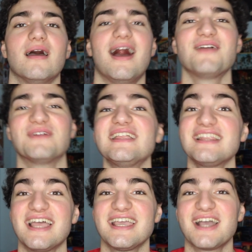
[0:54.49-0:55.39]
I really
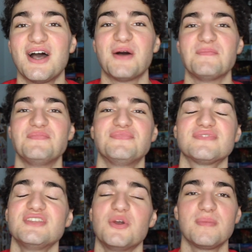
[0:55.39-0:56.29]
like,
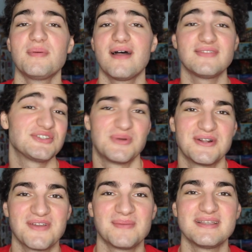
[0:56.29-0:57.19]
you know, when people have, like, Twitter
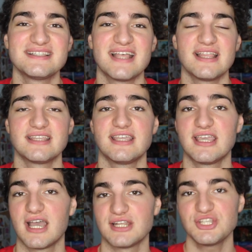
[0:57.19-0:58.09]
families that, like, they
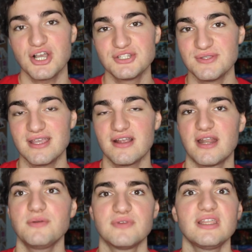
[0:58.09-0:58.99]
can kind of talk to there, and
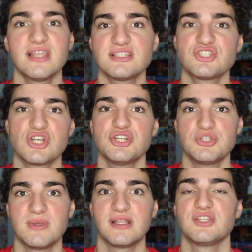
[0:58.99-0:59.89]
I would really like to start
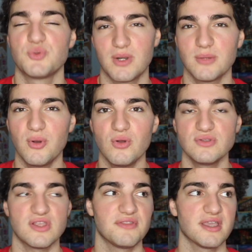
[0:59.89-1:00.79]
doing, like, Twitter
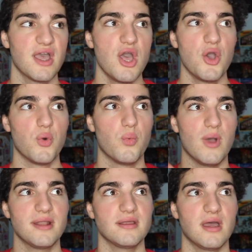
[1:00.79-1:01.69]
polls on, like,
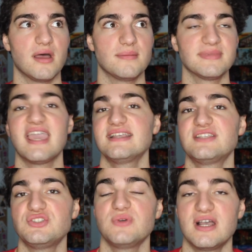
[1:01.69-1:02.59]
what,
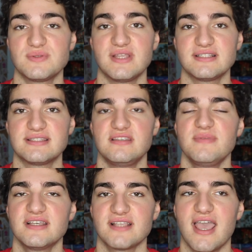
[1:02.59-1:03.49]
cases you guys would like to see,
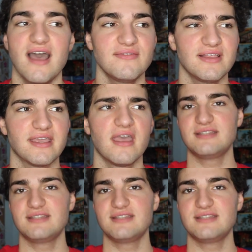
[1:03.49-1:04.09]
because I have, like,